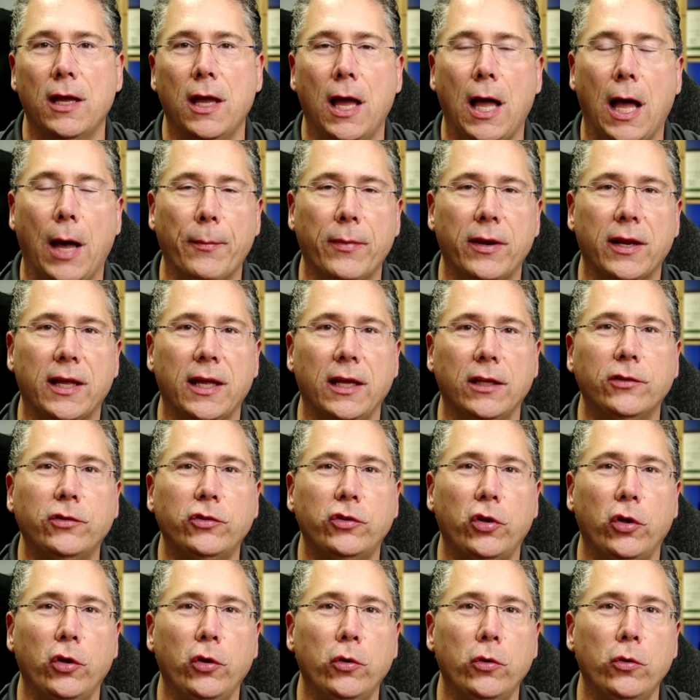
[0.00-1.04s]
I'm going to get
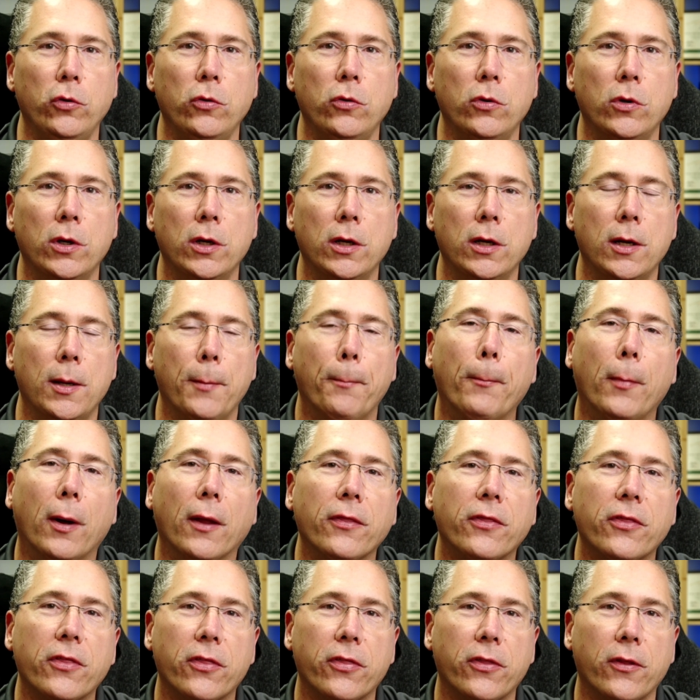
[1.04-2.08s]
2
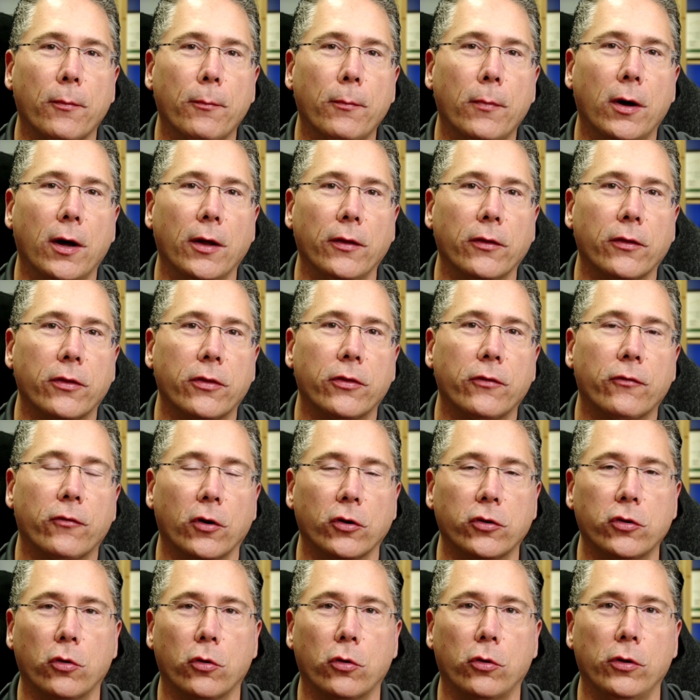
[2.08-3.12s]
month to month for a
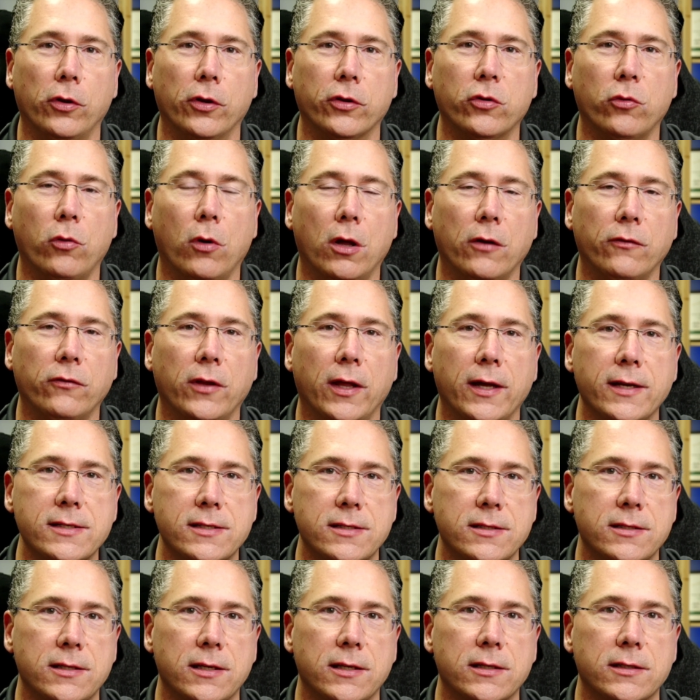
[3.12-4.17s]
total of 12
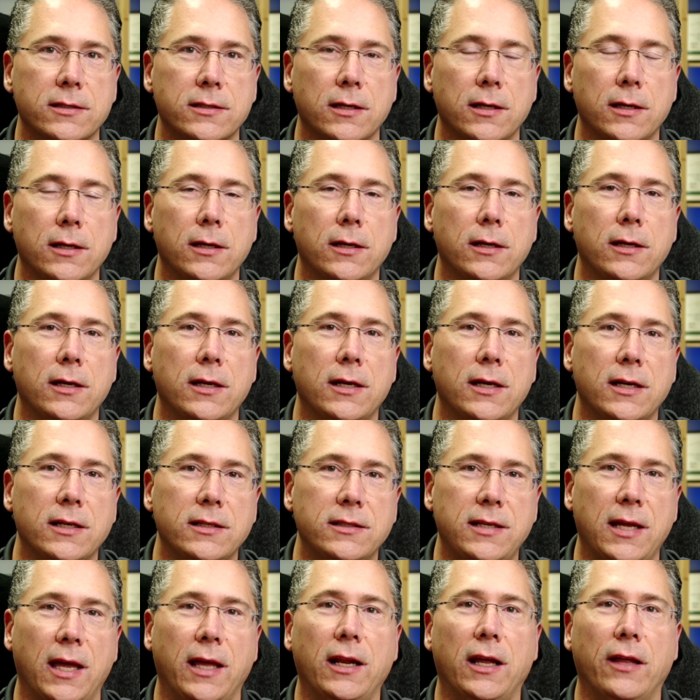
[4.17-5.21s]
licenses,
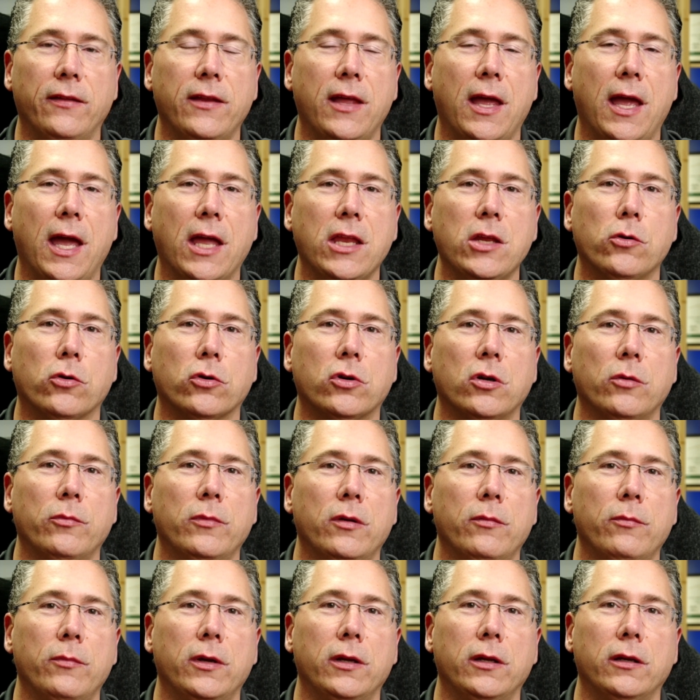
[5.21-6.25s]
10 on the annual
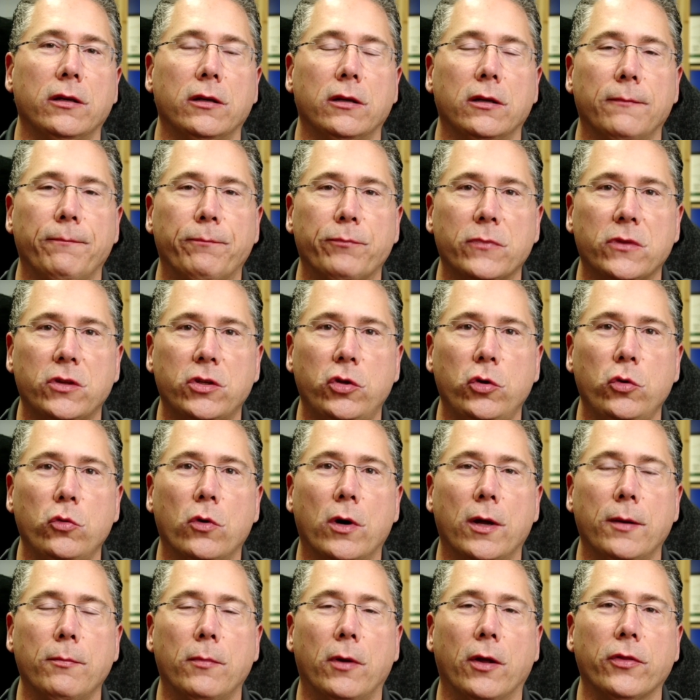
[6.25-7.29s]
commitment, 2
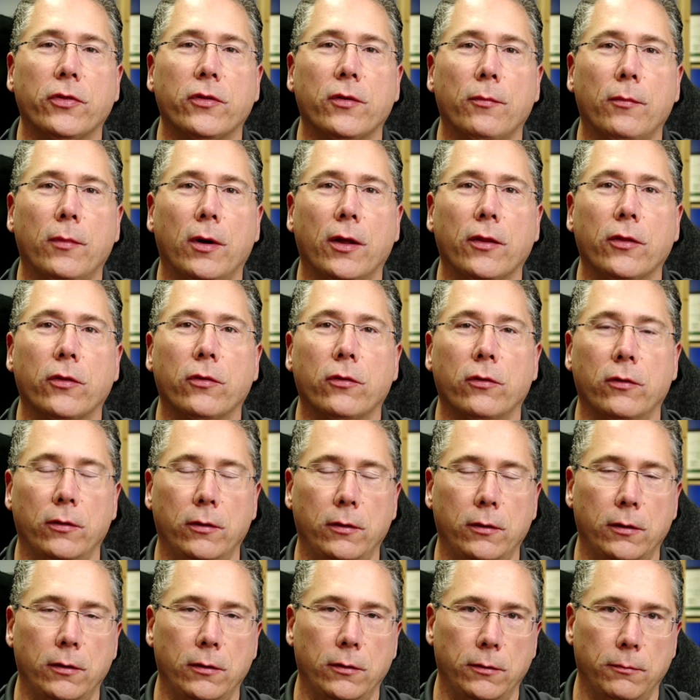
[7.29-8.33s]
on month to month.
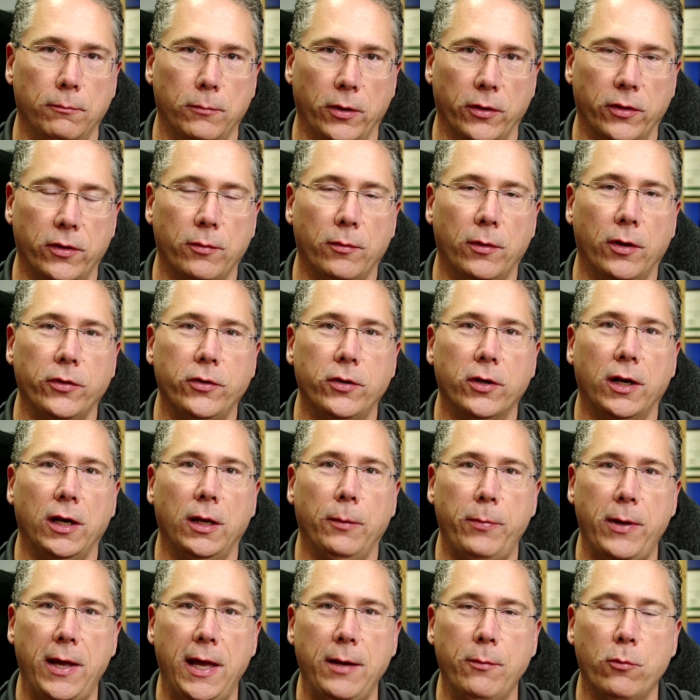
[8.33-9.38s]
Month to month, you're going to
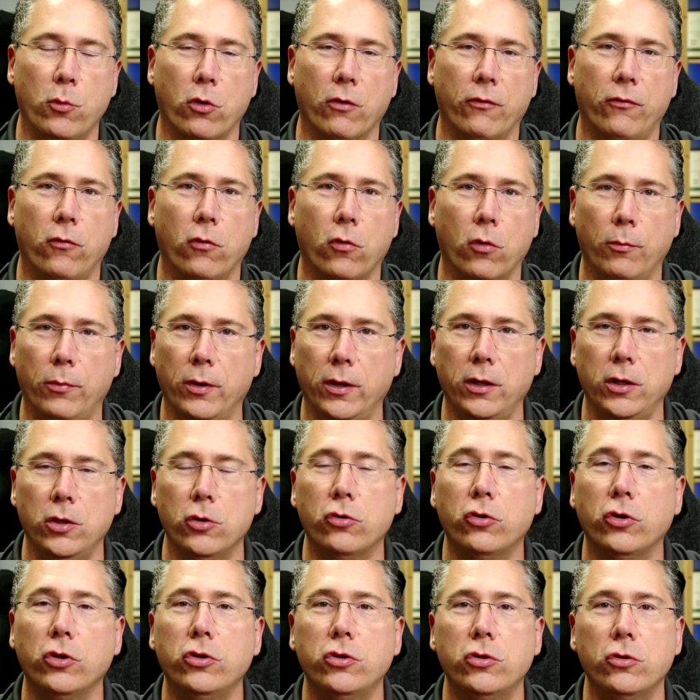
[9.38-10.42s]
pay more for, but you
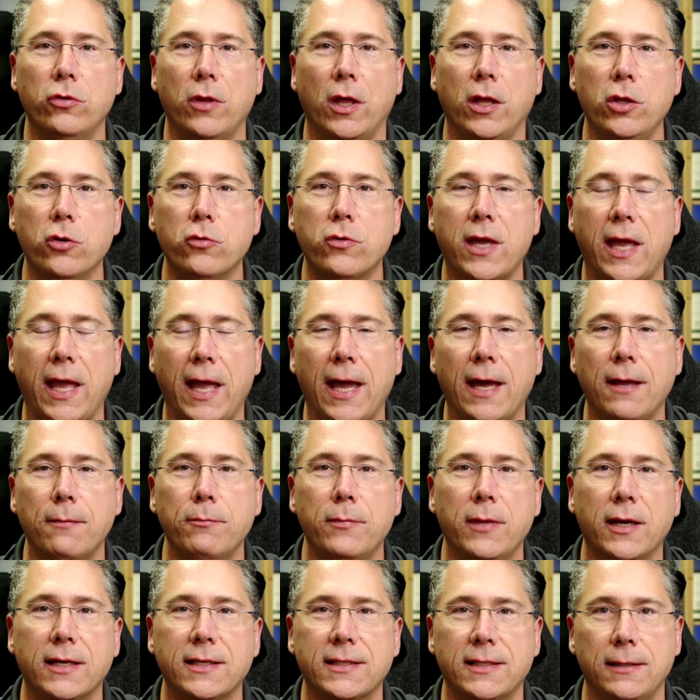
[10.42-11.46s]
could do that. You can
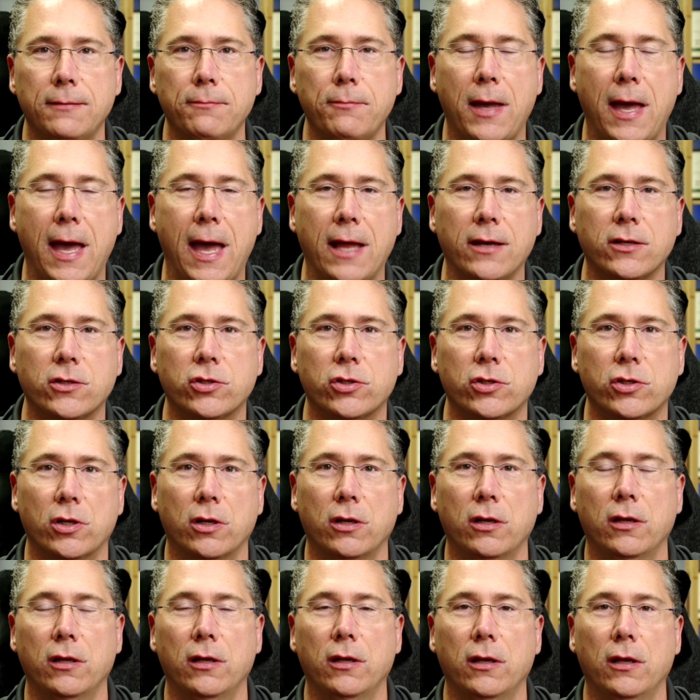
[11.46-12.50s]
mix and match
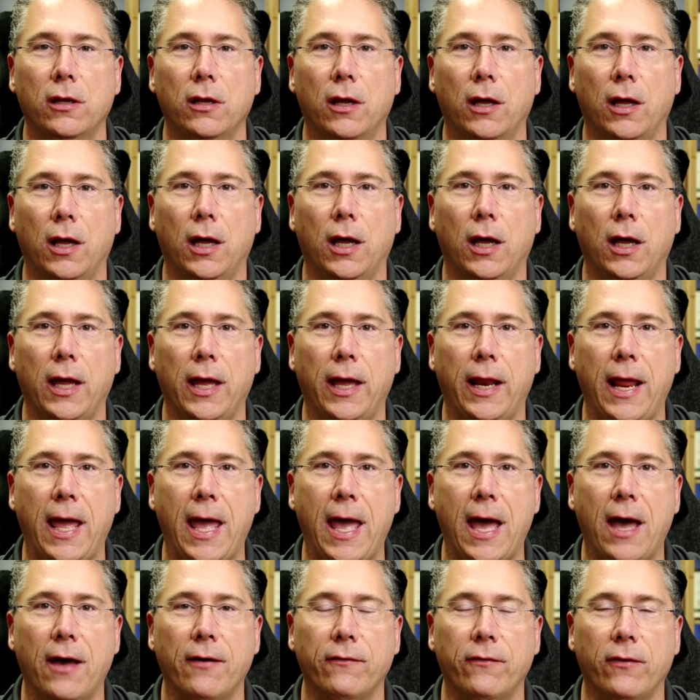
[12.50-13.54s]
and
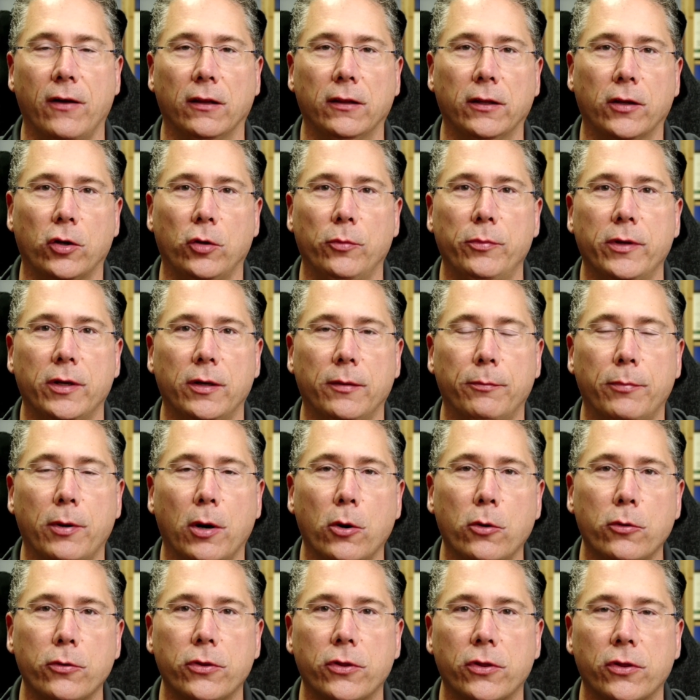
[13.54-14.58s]
have a little bit of
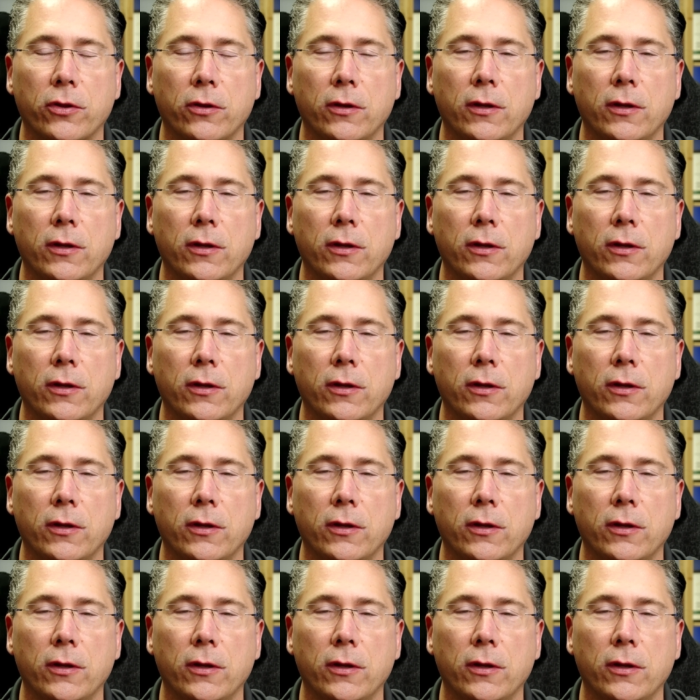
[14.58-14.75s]
both,